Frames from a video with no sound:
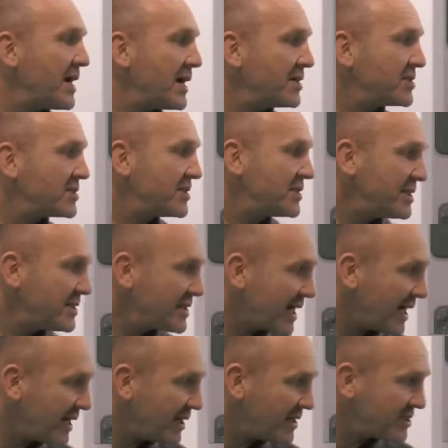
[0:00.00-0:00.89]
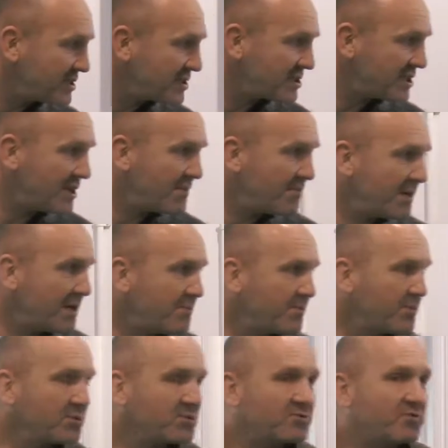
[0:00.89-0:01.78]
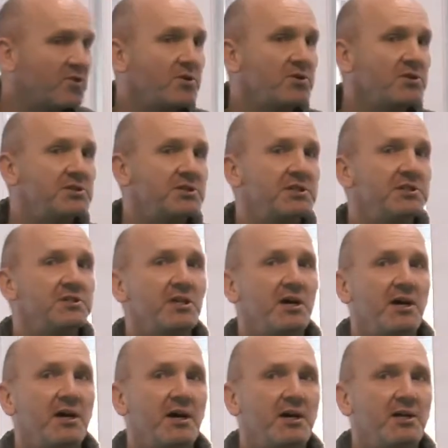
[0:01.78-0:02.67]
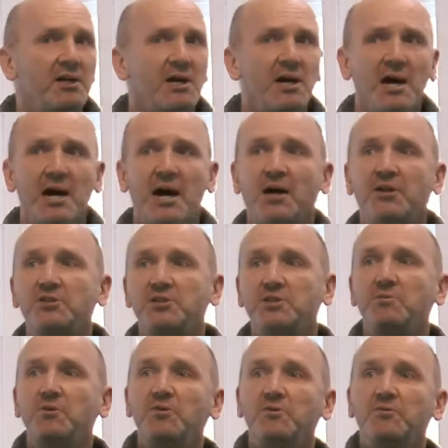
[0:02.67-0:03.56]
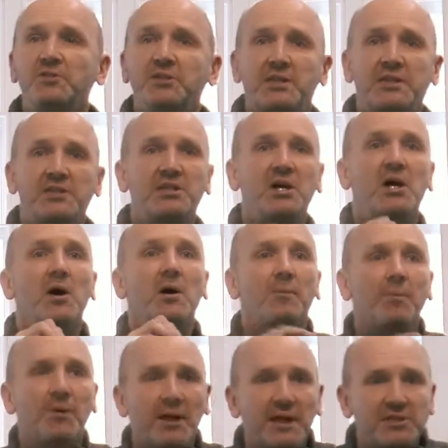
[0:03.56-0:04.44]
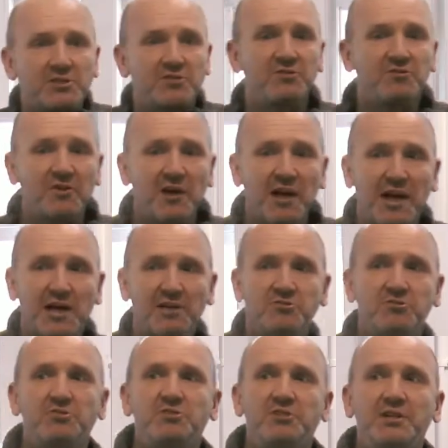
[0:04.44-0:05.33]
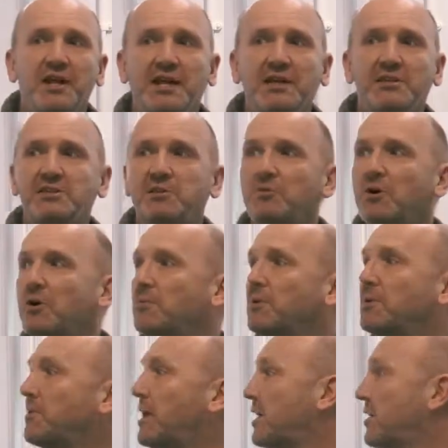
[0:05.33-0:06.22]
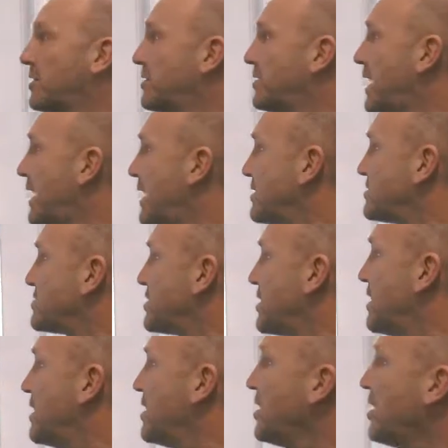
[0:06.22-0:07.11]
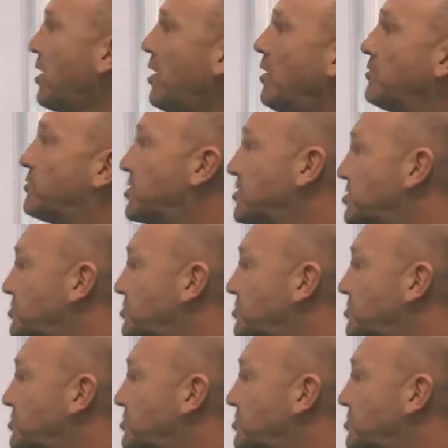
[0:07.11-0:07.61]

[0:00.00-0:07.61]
It's a desire to see people's voices heard and to move to this place of heterogeneity where we recognise that the